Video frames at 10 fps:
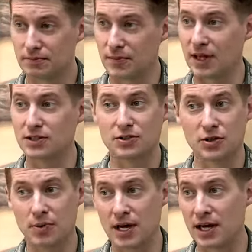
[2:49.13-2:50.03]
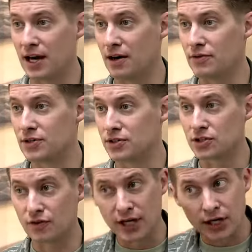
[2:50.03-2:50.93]
they still may have the
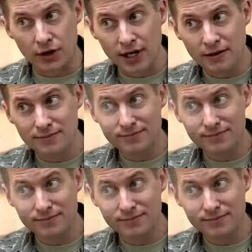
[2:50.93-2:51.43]
sense of hearing.